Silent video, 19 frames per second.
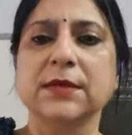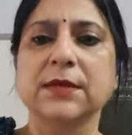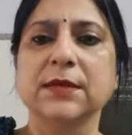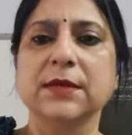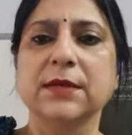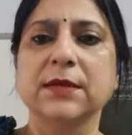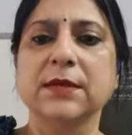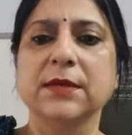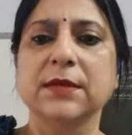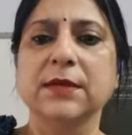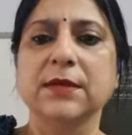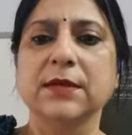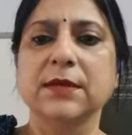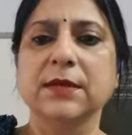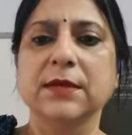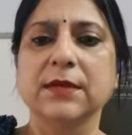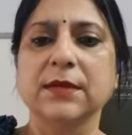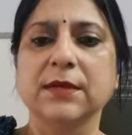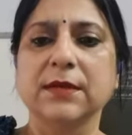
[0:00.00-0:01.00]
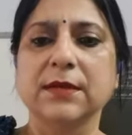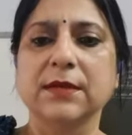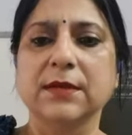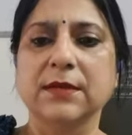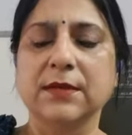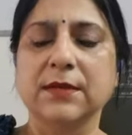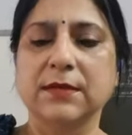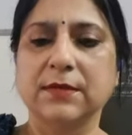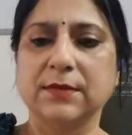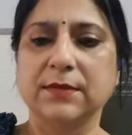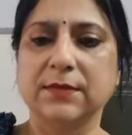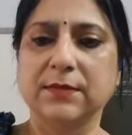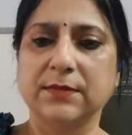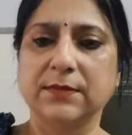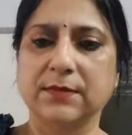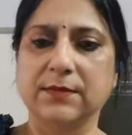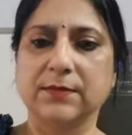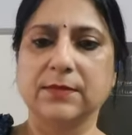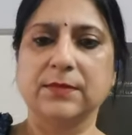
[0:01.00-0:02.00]

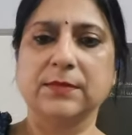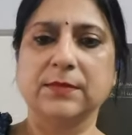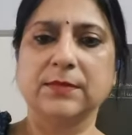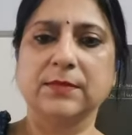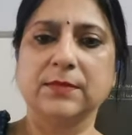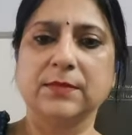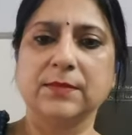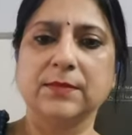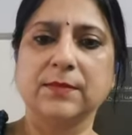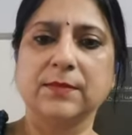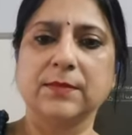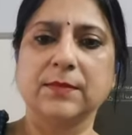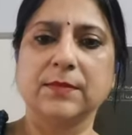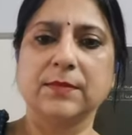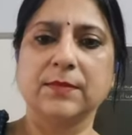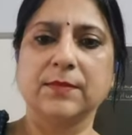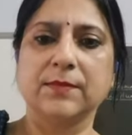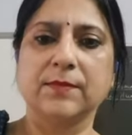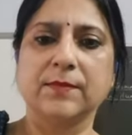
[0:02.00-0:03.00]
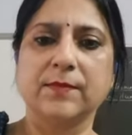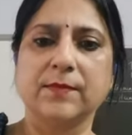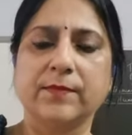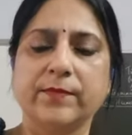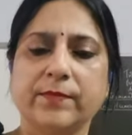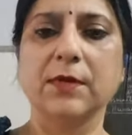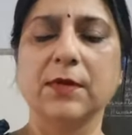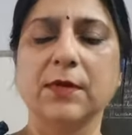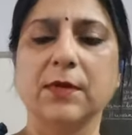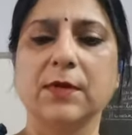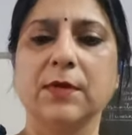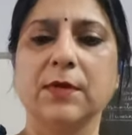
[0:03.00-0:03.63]
[no speech]